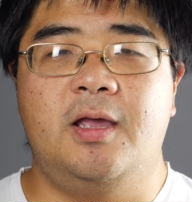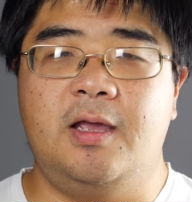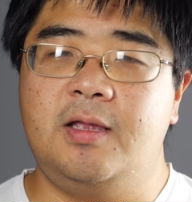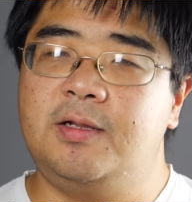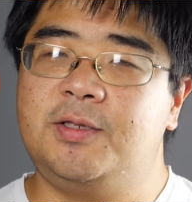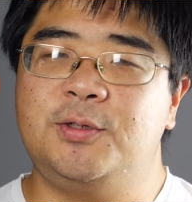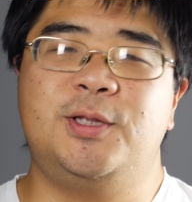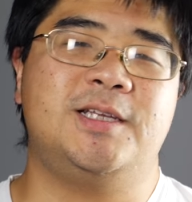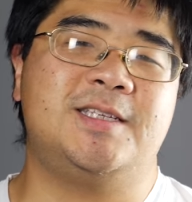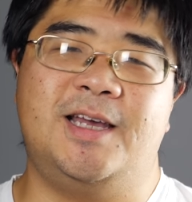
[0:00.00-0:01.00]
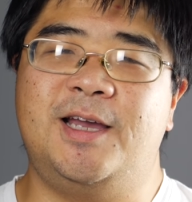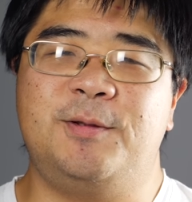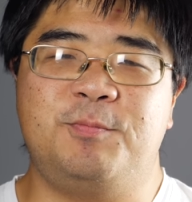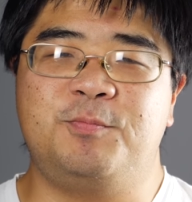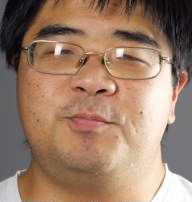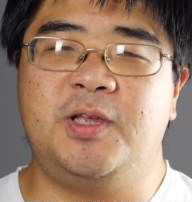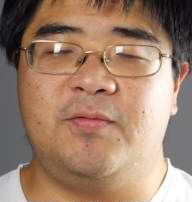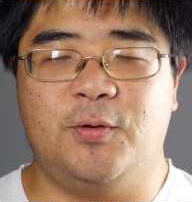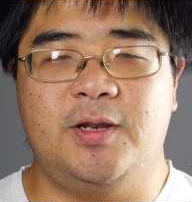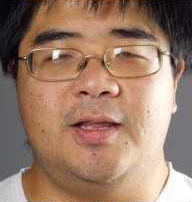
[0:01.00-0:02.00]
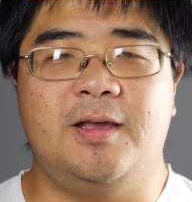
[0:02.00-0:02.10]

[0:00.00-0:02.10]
And until next time, have a great